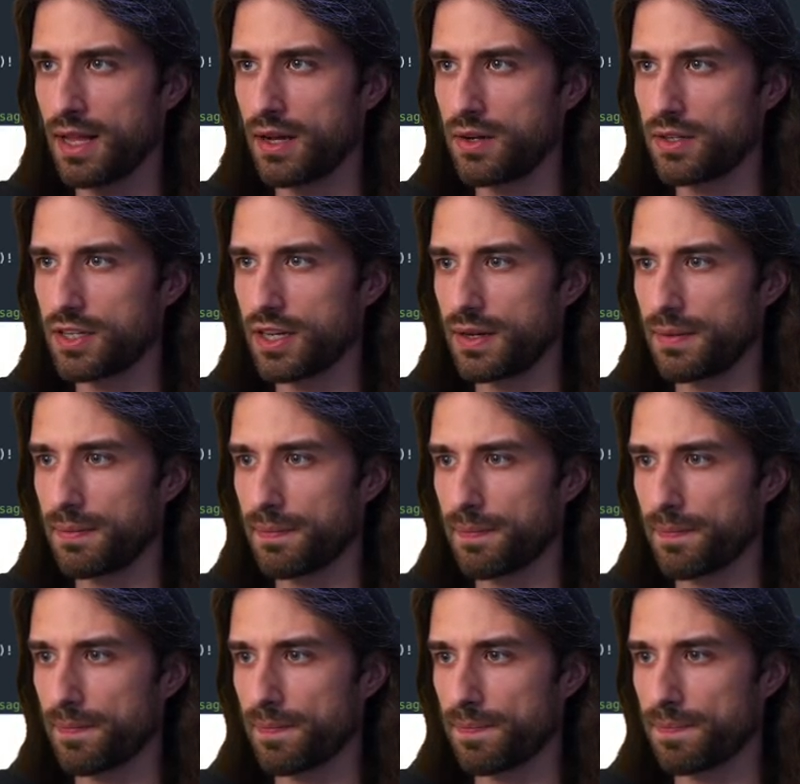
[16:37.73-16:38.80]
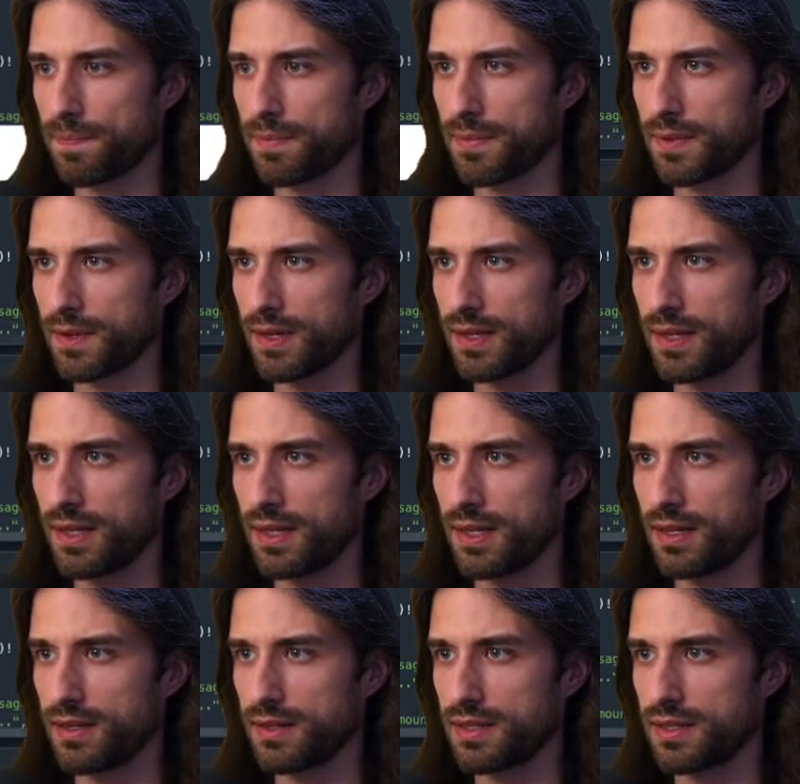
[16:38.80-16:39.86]
Okay.
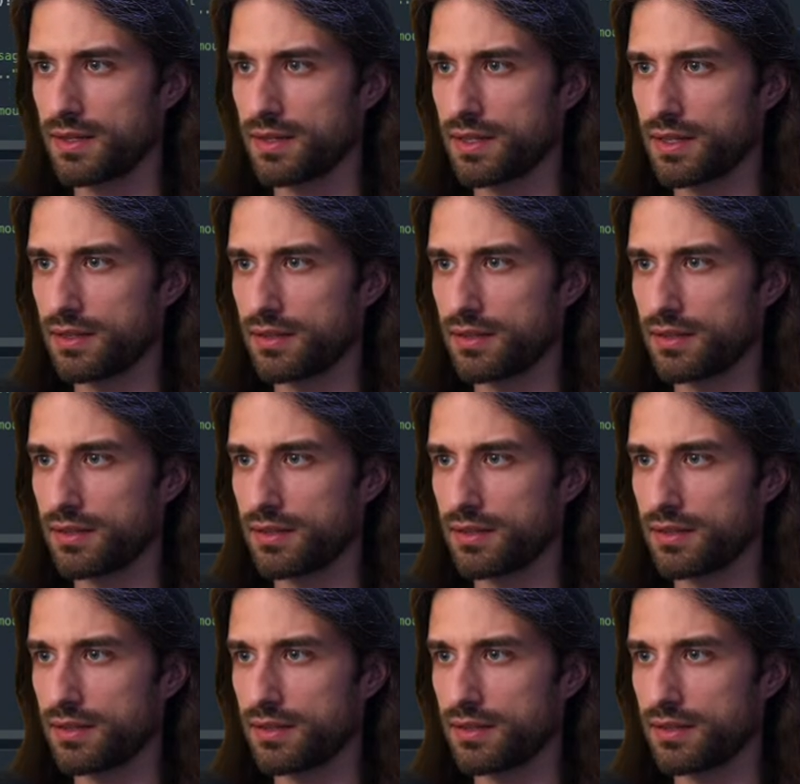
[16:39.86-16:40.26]
Okay.